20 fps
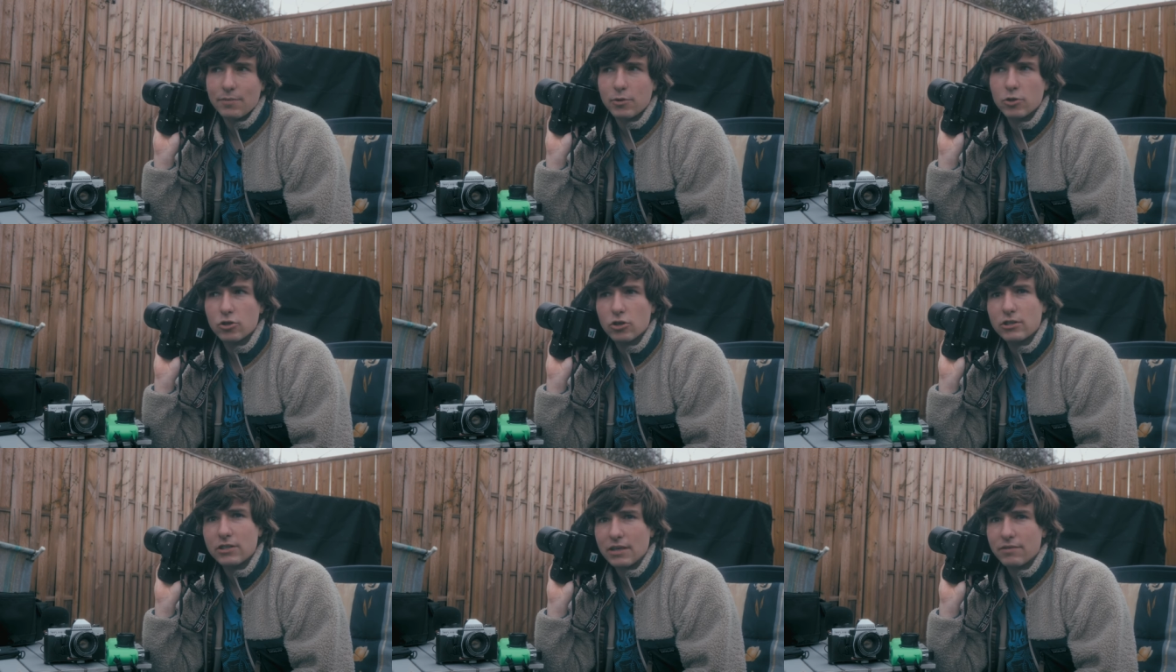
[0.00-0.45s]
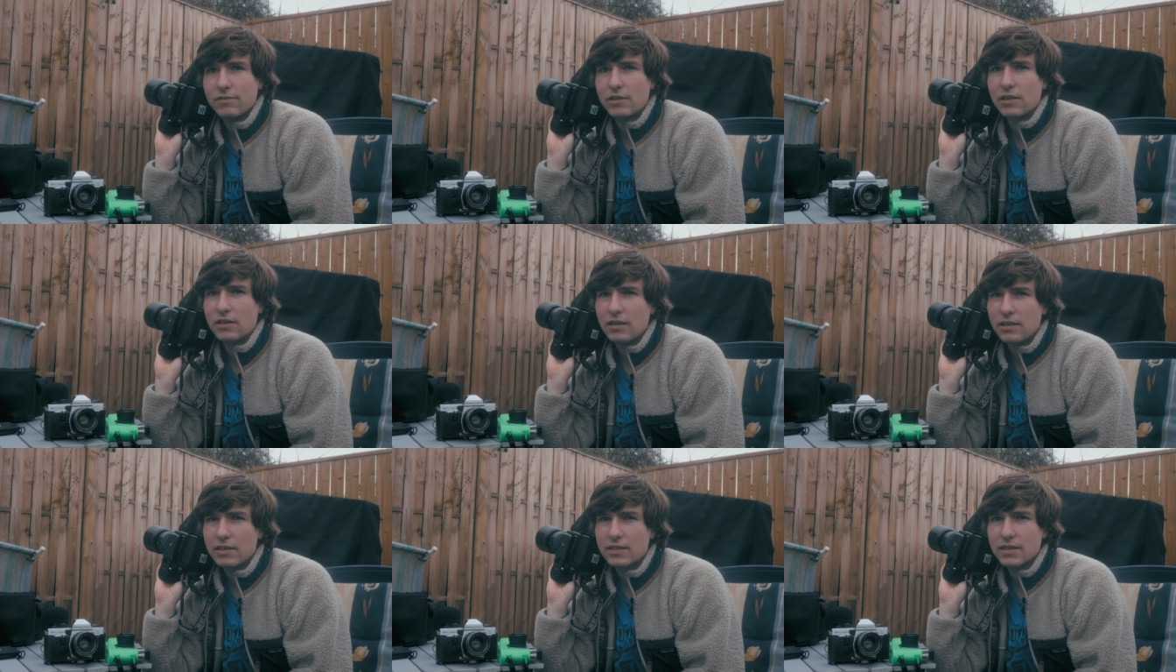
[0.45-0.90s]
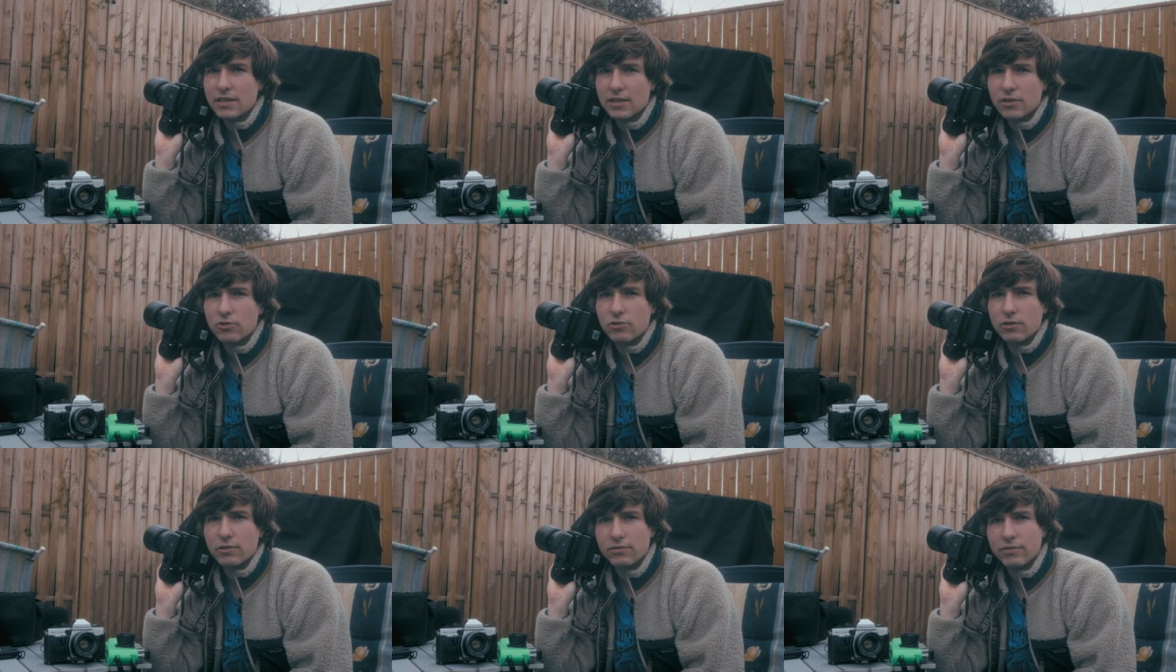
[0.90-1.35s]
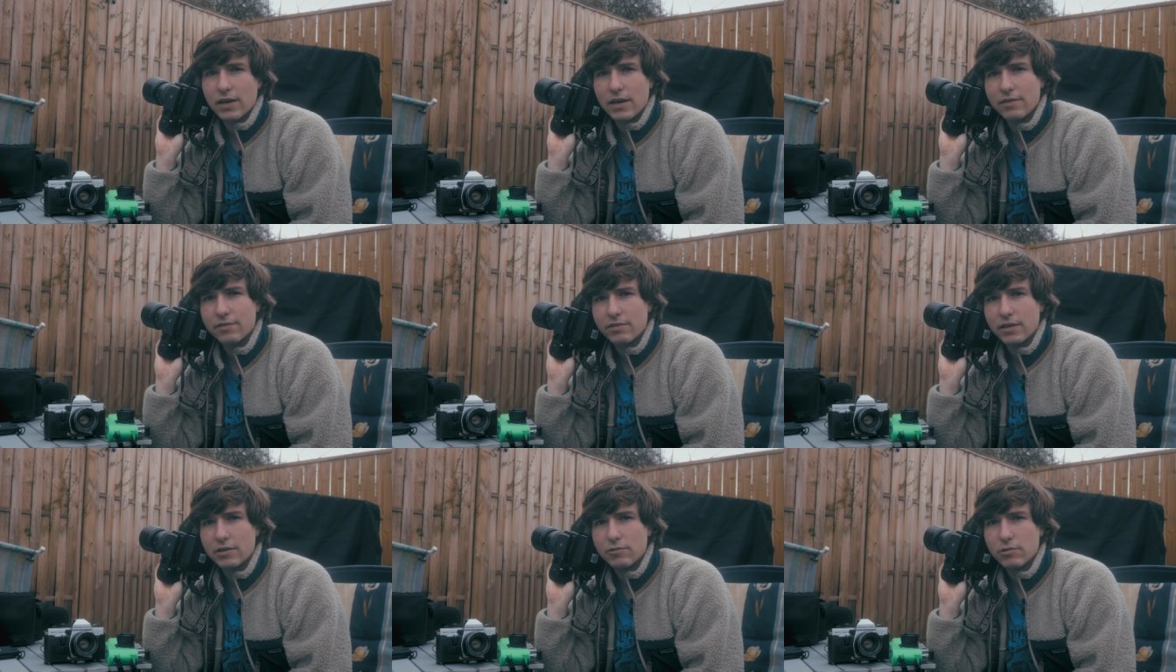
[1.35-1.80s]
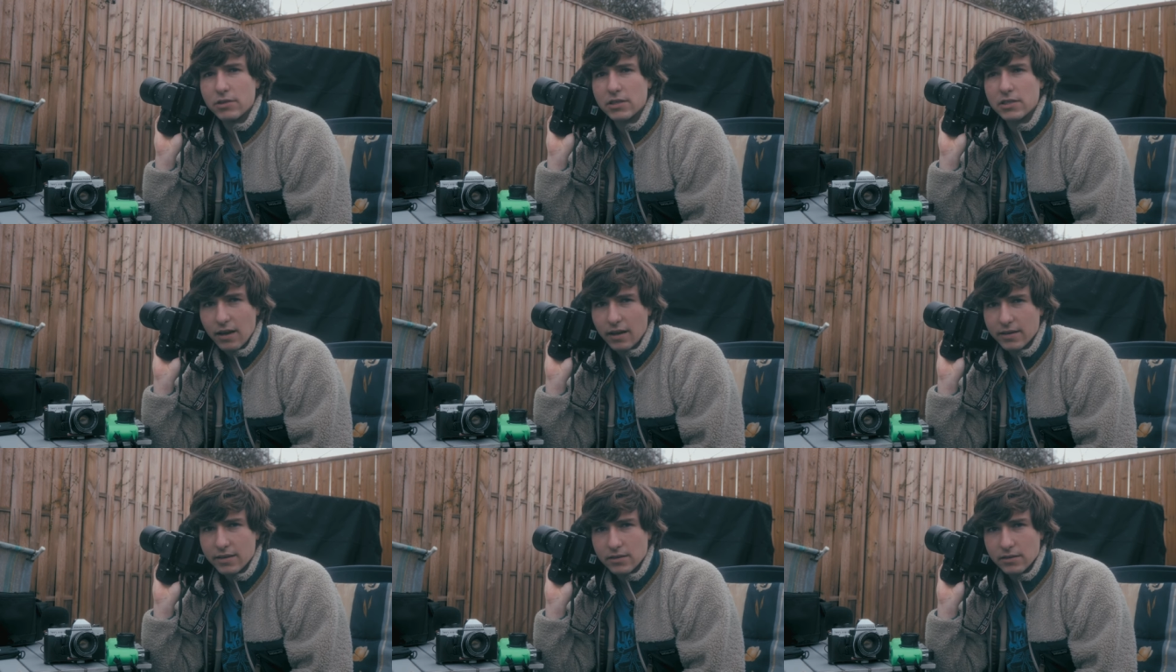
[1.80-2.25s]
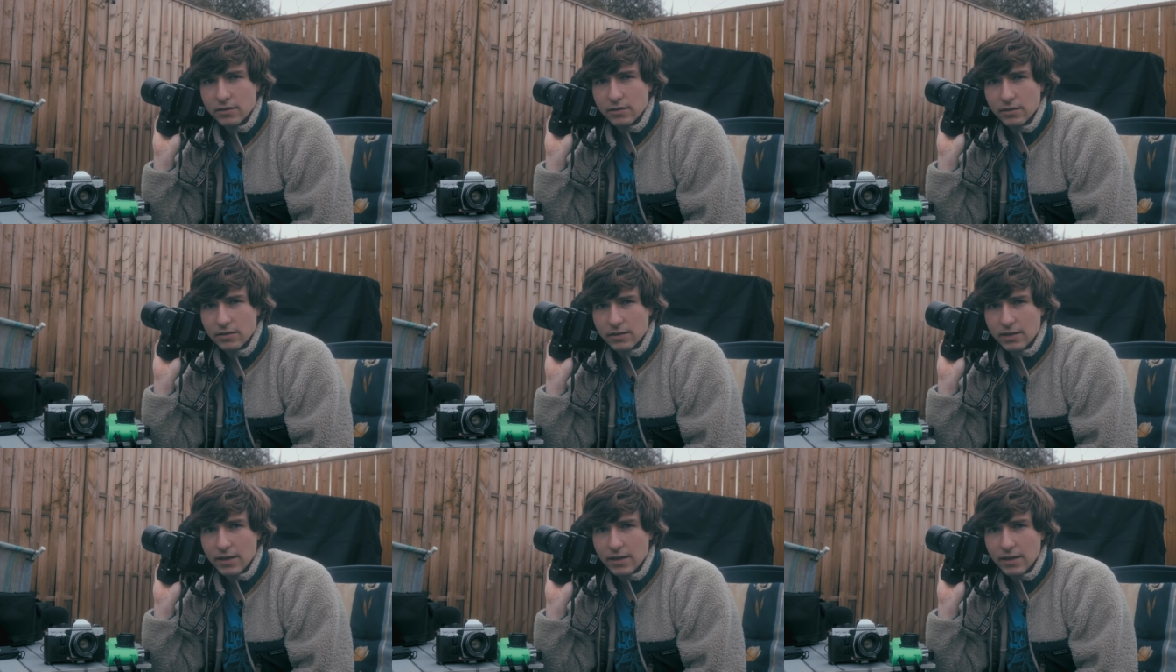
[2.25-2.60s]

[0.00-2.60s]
you should definitely stick to the fan favorites like the